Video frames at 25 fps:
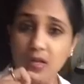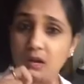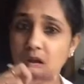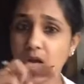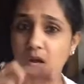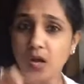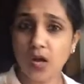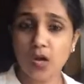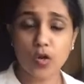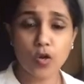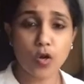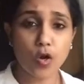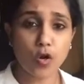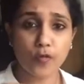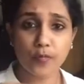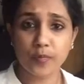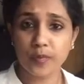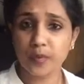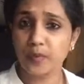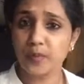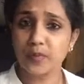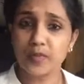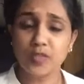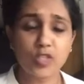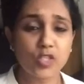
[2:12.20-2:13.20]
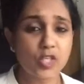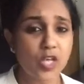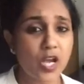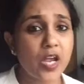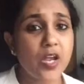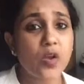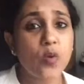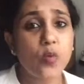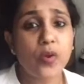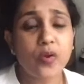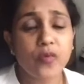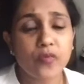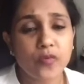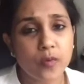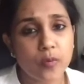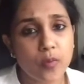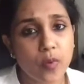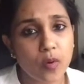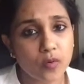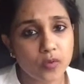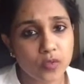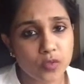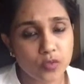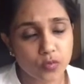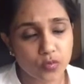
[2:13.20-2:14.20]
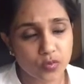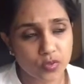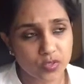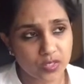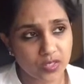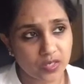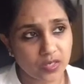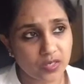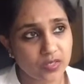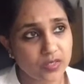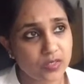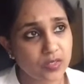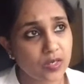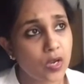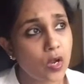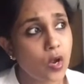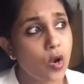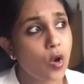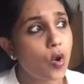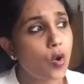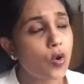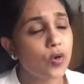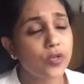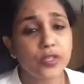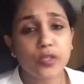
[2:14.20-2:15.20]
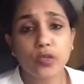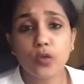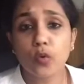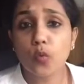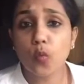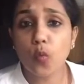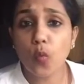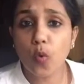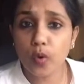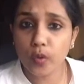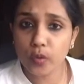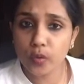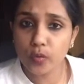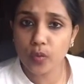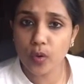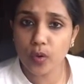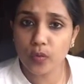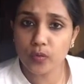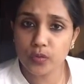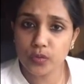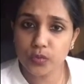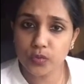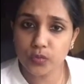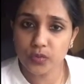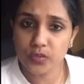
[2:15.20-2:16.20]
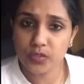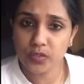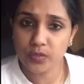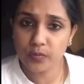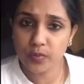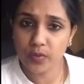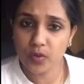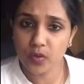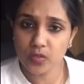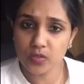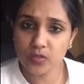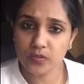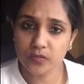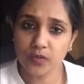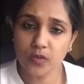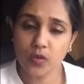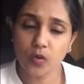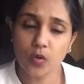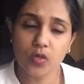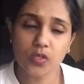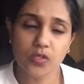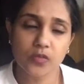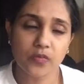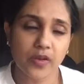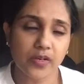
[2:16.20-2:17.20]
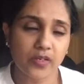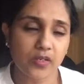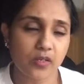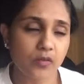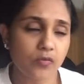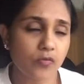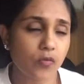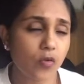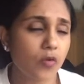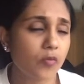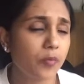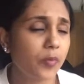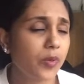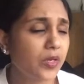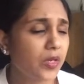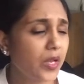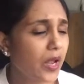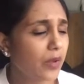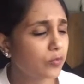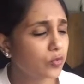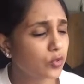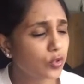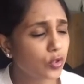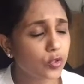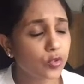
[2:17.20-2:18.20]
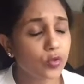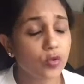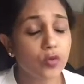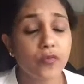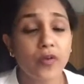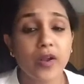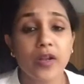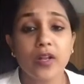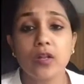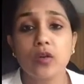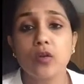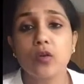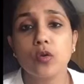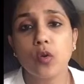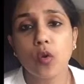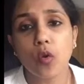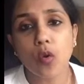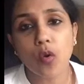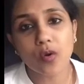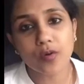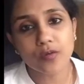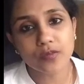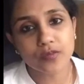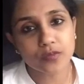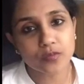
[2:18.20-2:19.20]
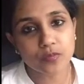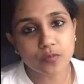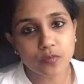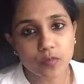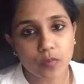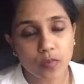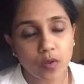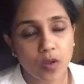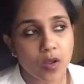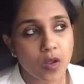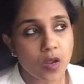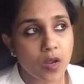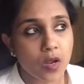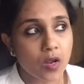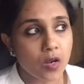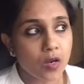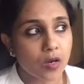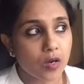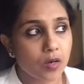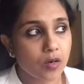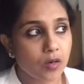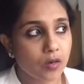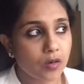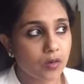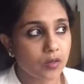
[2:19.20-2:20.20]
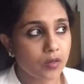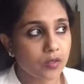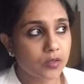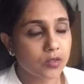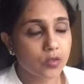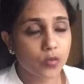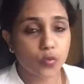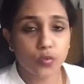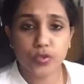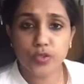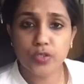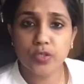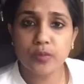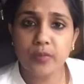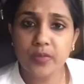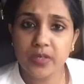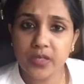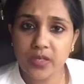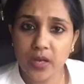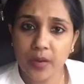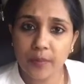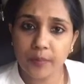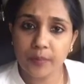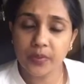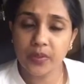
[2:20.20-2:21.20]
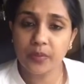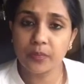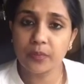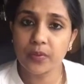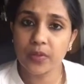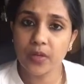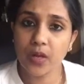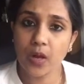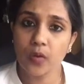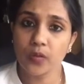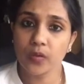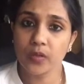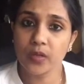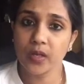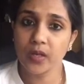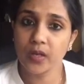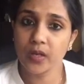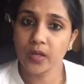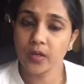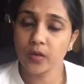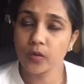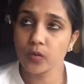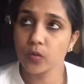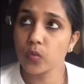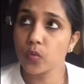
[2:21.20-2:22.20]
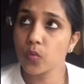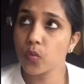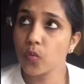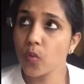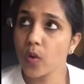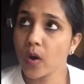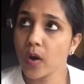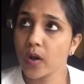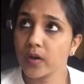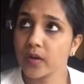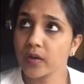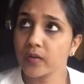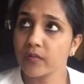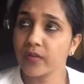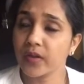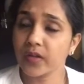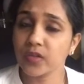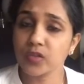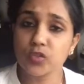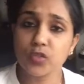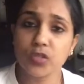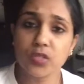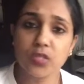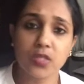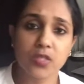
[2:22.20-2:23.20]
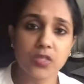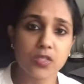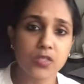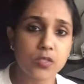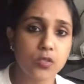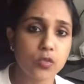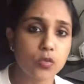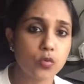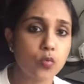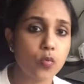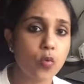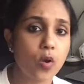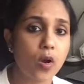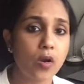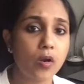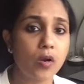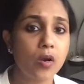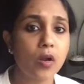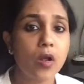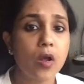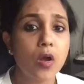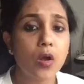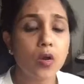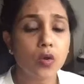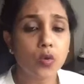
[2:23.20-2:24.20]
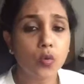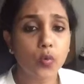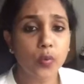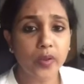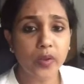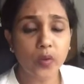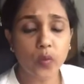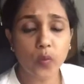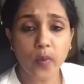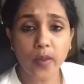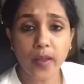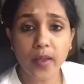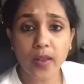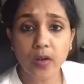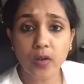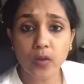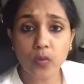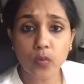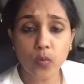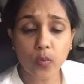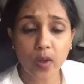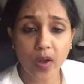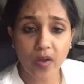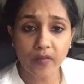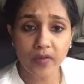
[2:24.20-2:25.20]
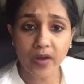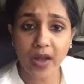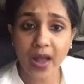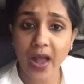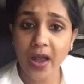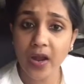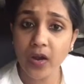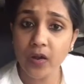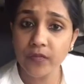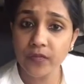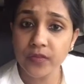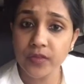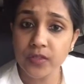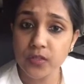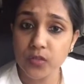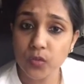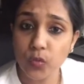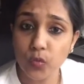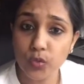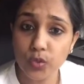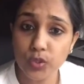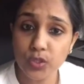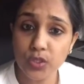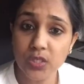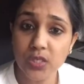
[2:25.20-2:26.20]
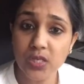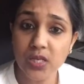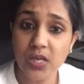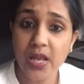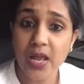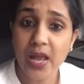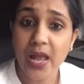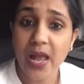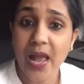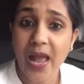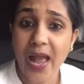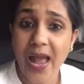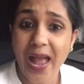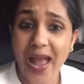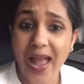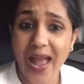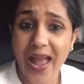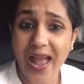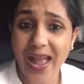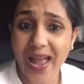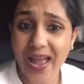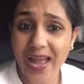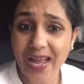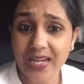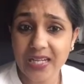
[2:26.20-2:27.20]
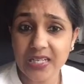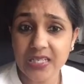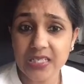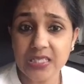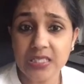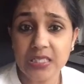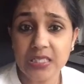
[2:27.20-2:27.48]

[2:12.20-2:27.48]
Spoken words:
a lot of people shy away from outsourcing it, or they don't want to outsource it because of the cost factor involved. But I'm sure you'll find a lot of social media people out there who are evangelists, who are doing well, who have a hang of the social, and